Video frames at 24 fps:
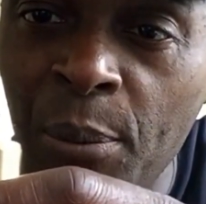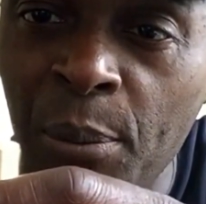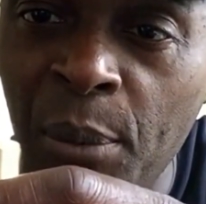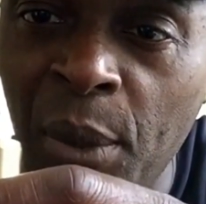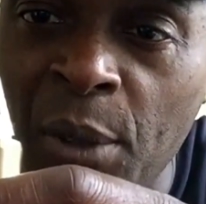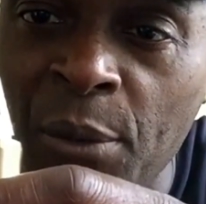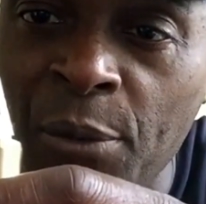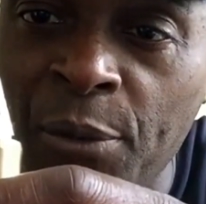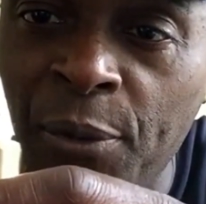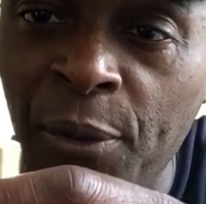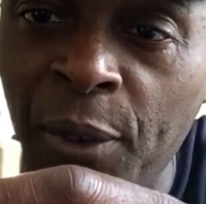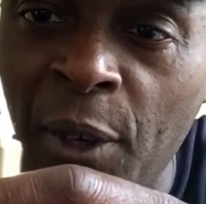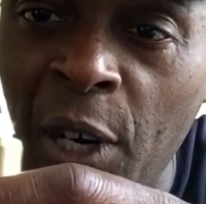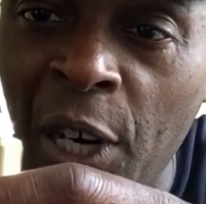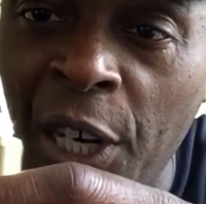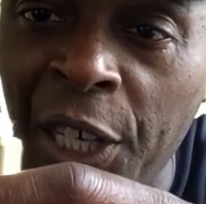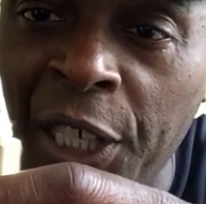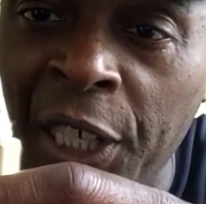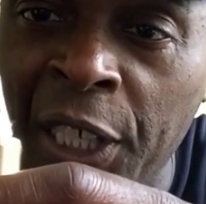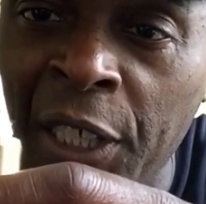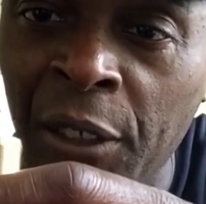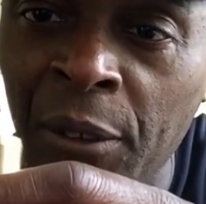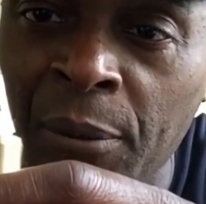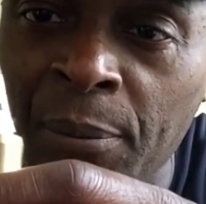but I'm
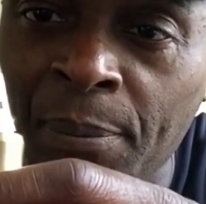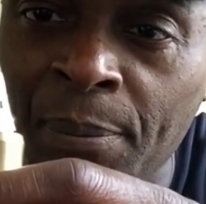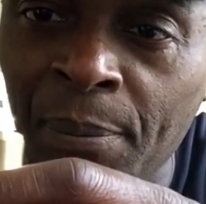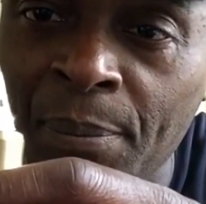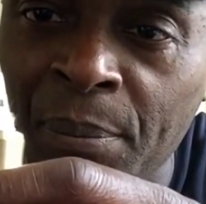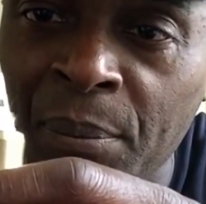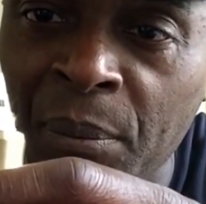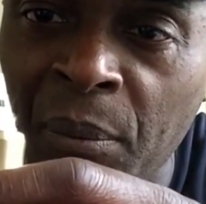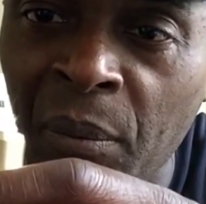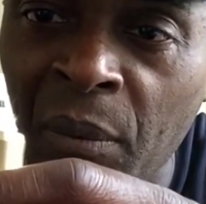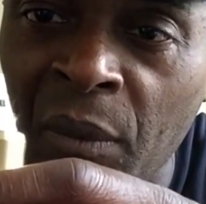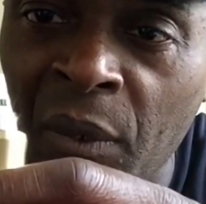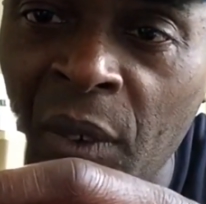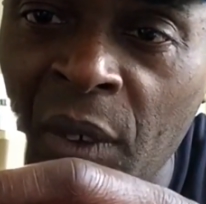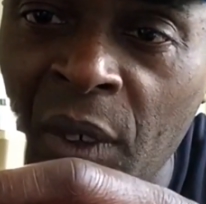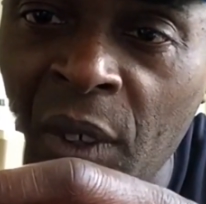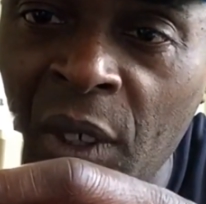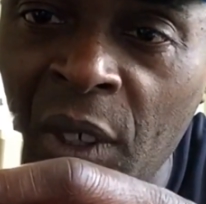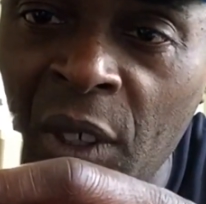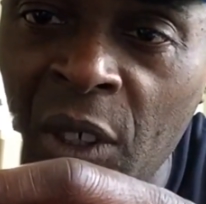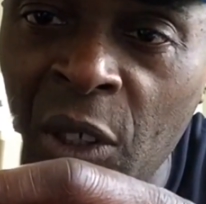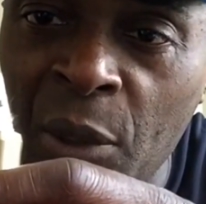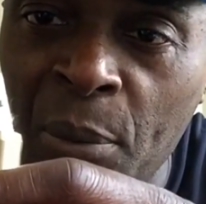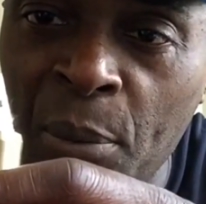finding
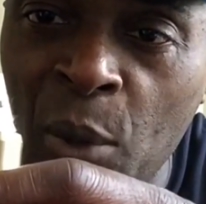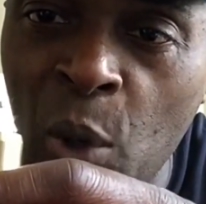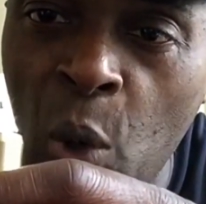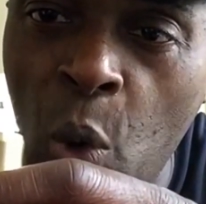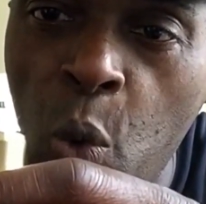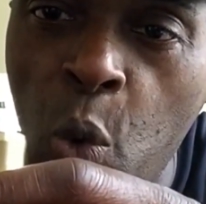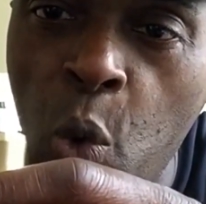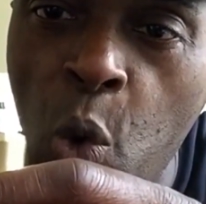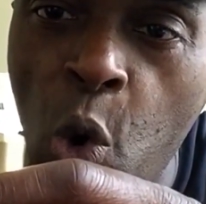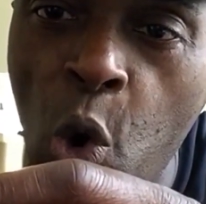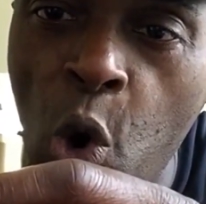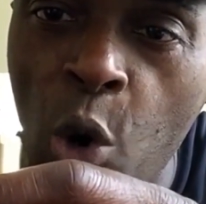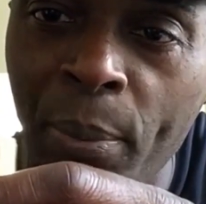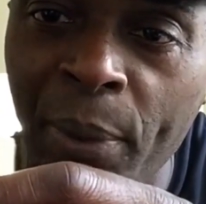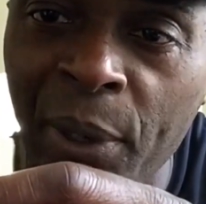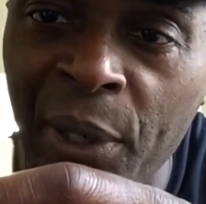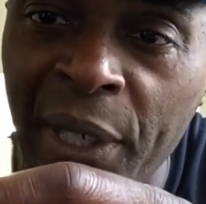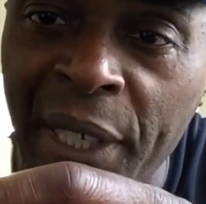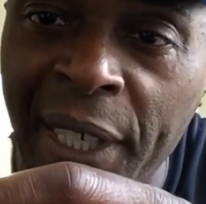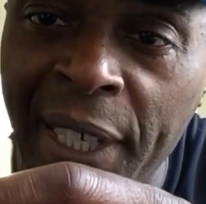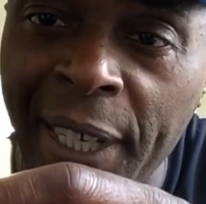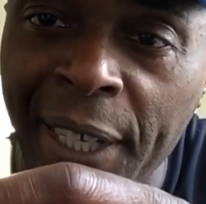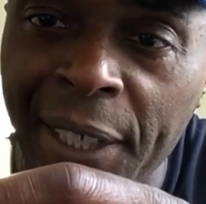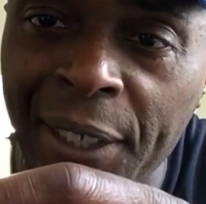the more warmer
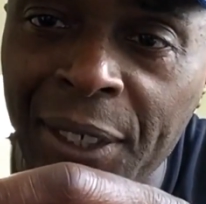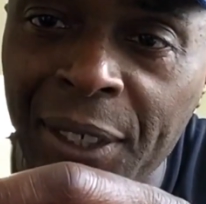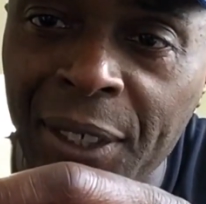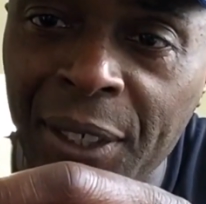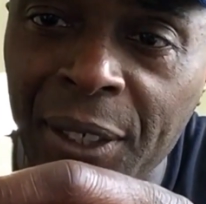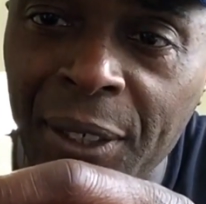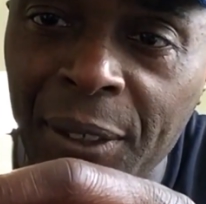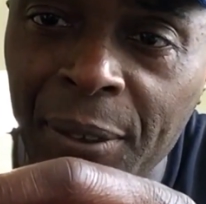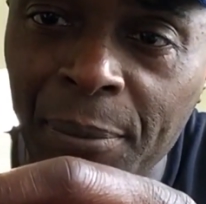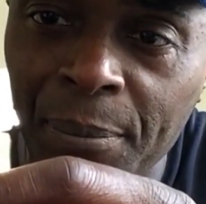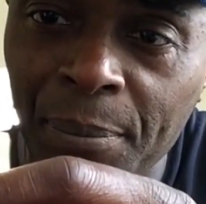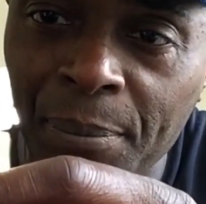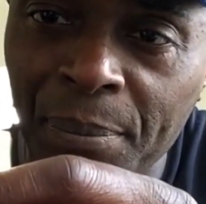it gets